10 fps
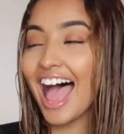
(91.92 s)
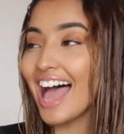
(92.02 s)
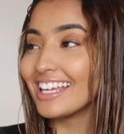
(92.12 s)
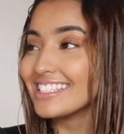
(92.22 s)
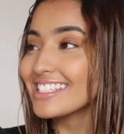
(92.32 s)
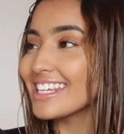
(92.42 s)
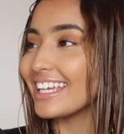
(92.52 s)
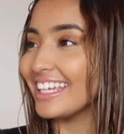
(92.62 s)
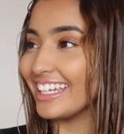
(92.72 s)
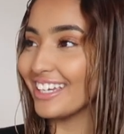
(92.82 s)
As
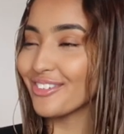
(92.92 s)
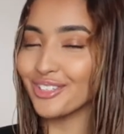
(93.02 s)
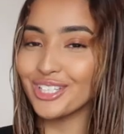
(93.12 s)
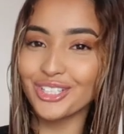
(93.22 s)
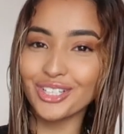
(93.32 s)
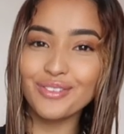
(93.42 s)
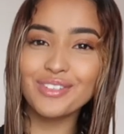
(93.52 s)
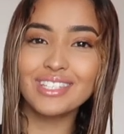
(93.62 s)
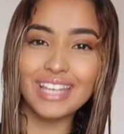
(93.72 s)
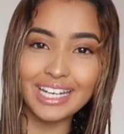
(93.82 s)
if you should
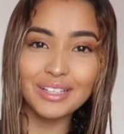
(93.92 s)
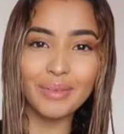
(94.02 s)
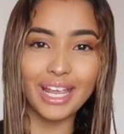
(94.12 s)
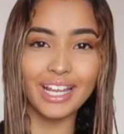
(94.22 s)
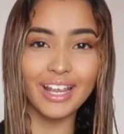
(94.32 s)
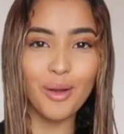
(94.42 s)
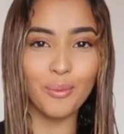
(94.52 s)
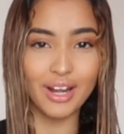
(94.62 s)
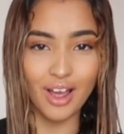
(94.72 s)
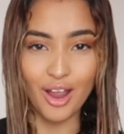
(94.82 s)
have seen me
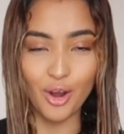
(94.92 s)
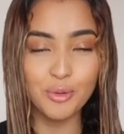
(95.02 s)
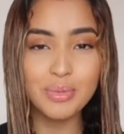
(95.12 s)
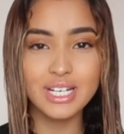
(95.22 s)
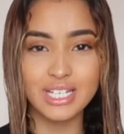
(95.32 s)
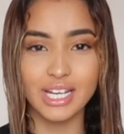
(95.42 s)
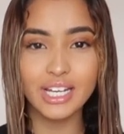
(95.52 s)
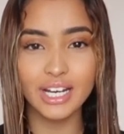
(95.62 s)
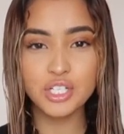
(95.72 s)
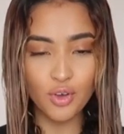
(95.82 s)
when I opened
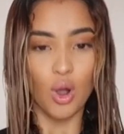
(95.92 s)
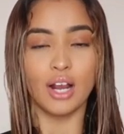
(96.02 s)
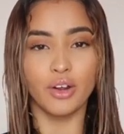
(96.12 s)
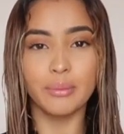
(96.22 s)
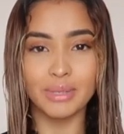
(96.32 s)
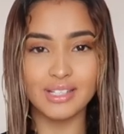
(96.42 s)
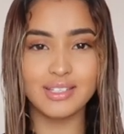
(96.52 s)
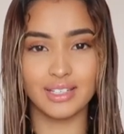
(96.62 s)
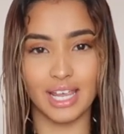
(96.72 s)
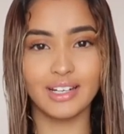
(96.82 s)
it. First of all, I got a bit
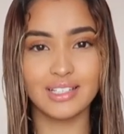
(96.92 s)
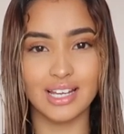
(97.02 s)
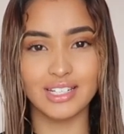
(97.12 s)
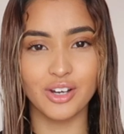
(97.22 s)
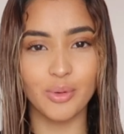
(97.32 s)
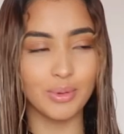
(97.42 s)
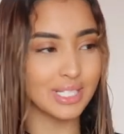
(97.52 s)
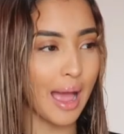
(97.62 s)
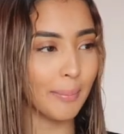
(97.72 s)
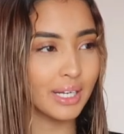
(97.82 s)
scared because I didn't know what
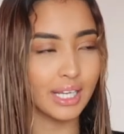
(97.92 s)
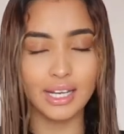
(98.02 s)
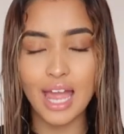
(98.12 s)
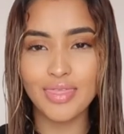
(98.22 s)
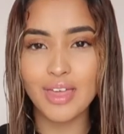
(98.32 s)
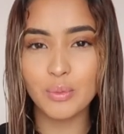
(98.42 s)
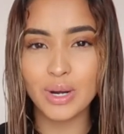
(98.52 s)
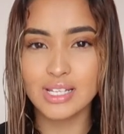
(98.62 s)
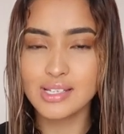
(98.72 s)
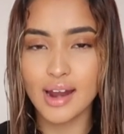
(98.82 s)
was happening. And then
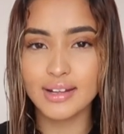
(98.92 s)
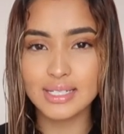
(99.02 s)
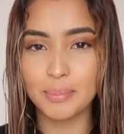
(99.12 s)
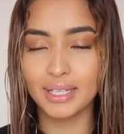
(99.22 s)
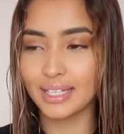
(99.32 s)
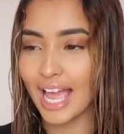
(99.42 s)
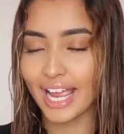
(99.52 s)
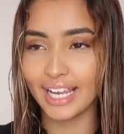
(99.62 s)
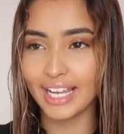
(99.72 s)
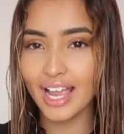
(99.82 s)
when it started to
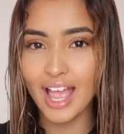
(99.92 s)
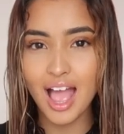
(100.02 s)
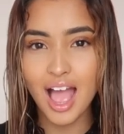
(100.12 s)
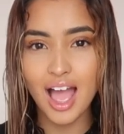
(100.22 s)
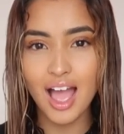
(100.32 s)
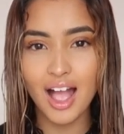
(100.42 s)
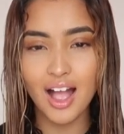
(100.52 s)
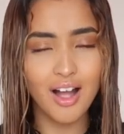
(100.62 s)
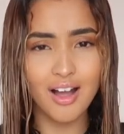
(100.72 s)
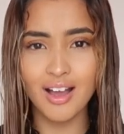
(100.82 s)
play,
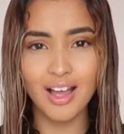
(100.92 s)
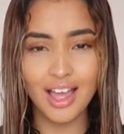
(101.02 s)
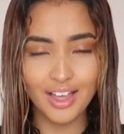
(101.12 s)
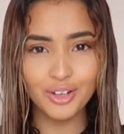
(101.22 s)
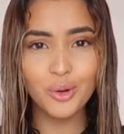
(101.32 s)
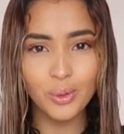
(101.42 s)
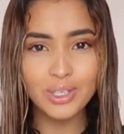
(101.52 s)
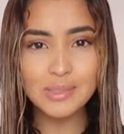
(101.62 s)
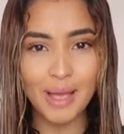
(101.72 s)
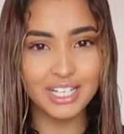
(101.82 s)
oh,
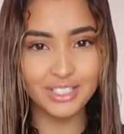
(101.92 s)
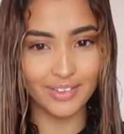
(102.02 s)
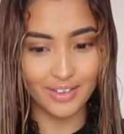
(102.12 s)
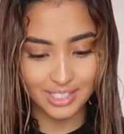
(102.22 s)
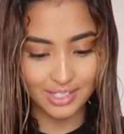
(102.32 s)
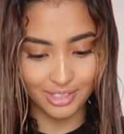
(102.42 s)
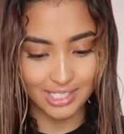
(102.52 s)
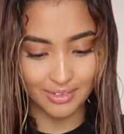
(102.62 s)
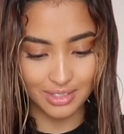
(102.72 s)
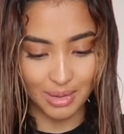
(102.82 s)
coolest package I've ever
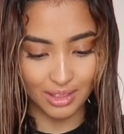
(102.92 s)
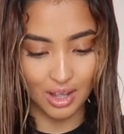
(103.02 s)
received in my